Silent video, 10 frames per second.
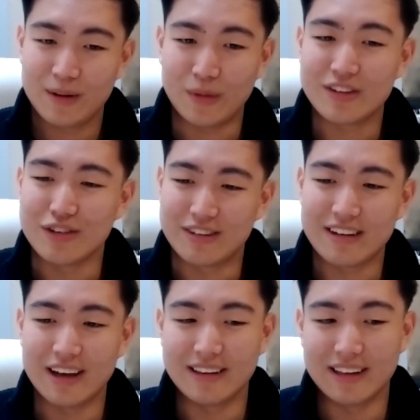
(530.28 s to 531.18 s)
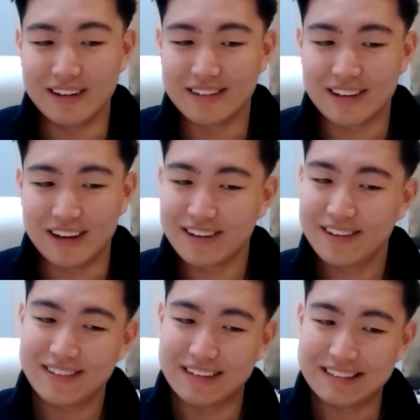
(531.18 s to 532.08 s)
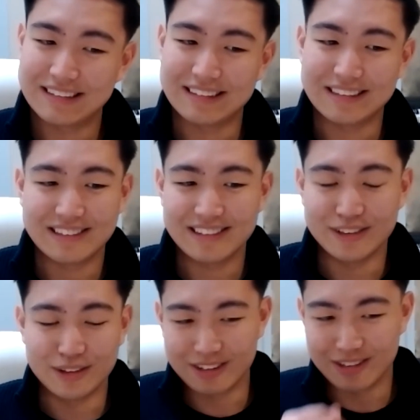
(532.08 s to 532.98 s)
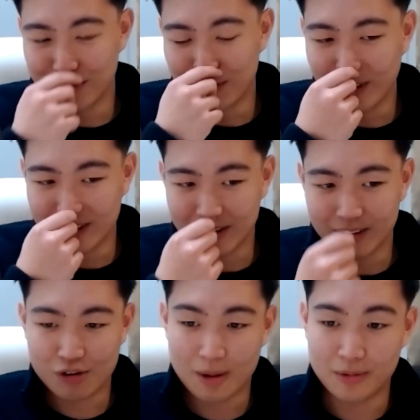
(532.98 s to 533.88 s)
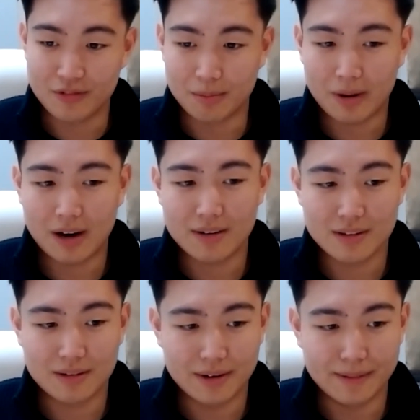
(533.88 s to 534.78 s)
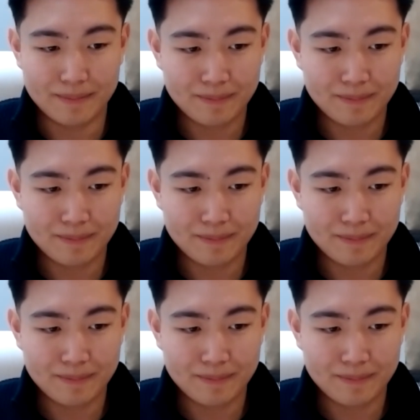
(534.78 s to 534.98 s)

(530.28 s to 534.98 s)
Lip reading: once you see it, then it's like, because you fall into the trap of comparison, right?